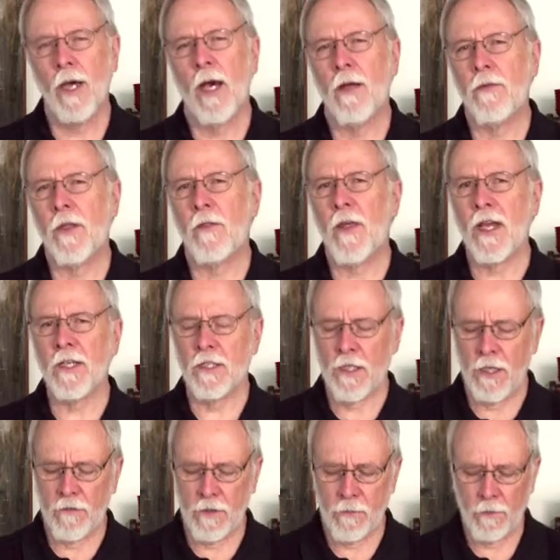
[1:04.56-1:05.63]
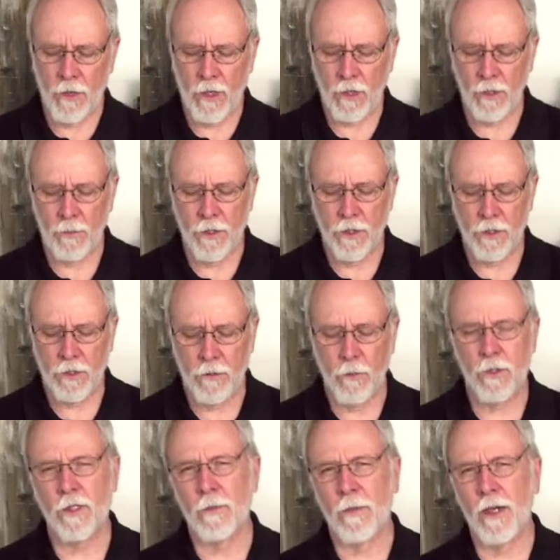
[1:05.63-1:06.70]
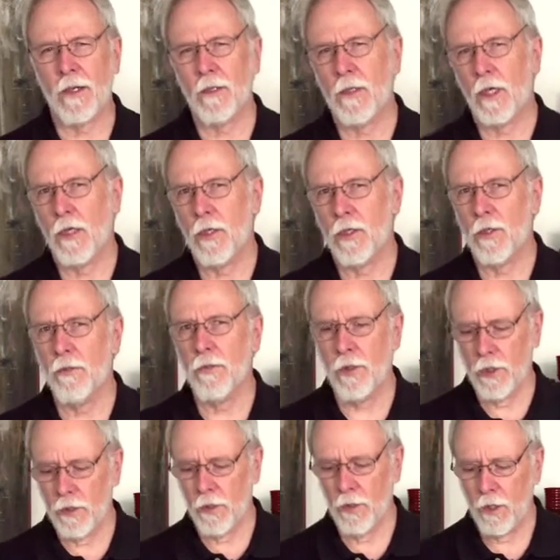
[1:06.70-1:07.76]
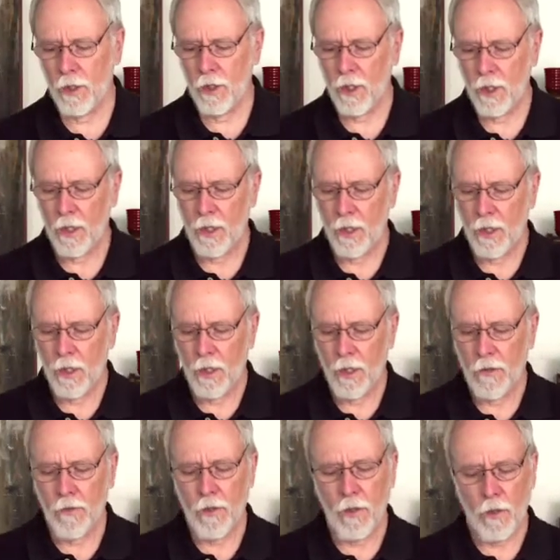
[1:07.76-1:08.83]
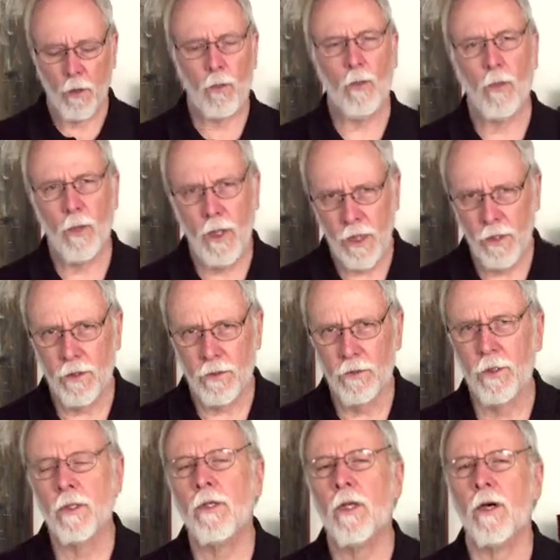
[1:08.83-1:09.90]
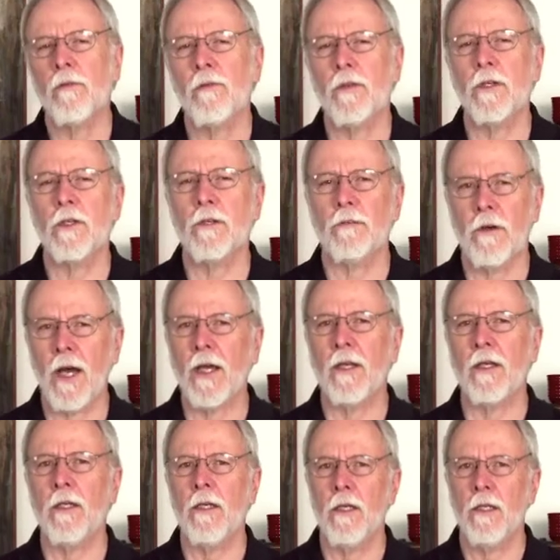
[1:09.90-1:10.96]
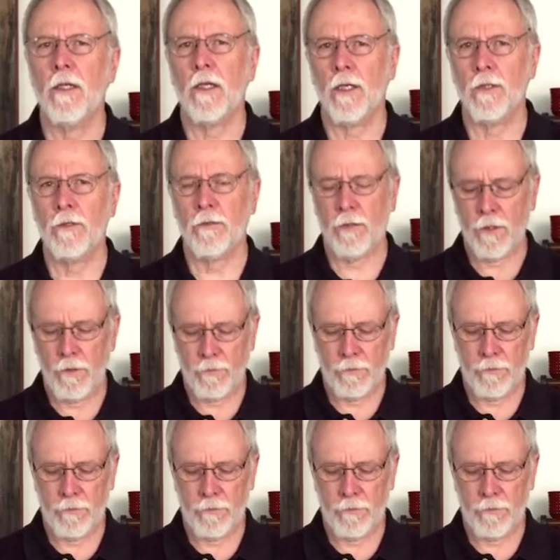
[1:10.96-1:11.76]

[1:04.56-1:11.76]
and the Thanksgiving Proclamation was about union, the reunion of the divided country.